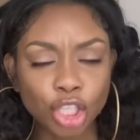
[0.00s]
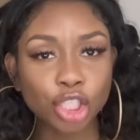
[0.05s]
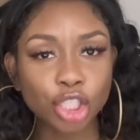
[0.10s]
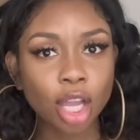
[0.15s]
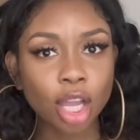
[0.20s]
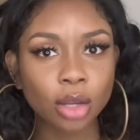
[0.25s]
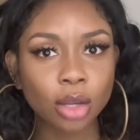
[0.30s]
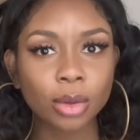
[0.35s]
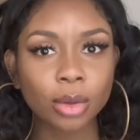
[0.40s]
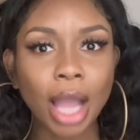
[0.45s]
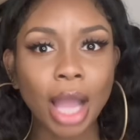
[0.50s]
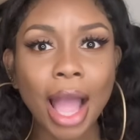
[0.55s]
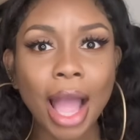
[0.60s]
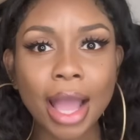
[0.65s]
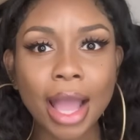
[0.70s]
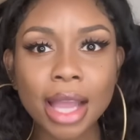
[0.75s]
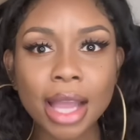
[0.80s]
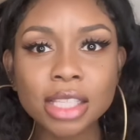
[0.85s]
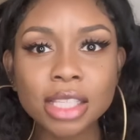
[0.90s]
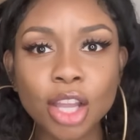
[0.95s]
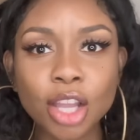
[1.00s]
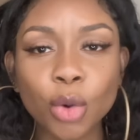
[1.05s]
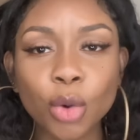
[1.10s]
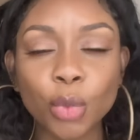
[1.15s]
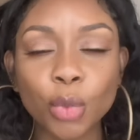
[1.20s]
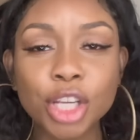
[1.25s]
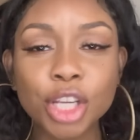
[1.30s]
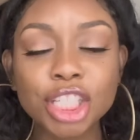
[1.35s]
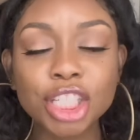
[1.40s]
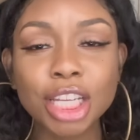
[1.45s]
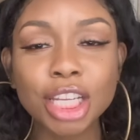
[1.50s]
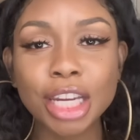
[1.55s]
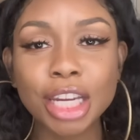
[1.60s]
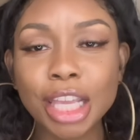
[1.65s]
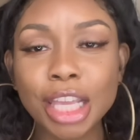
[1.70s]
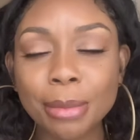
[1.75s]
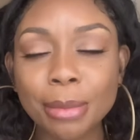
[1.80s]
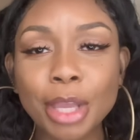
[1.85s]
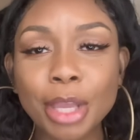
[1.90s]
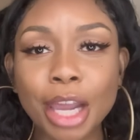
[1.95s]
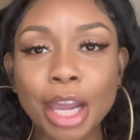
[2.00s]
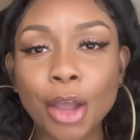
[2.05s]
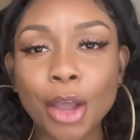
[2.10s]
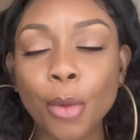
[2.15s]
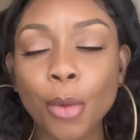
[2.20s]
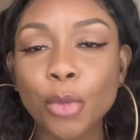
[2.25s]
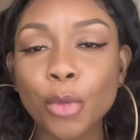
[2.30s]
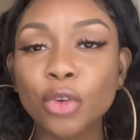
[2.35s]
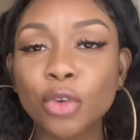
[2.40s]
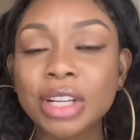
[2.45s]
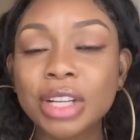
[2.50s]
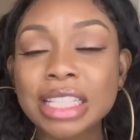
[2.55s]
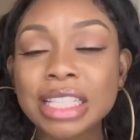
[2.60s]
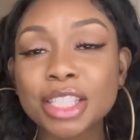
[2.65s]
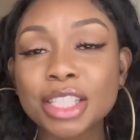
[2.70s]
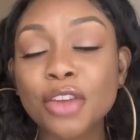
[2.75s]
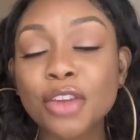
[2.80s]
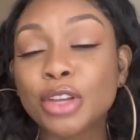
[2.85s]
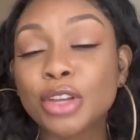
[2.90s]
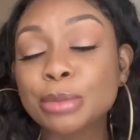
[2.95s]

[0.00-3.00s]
So I asked her when she need me to help move this stuff,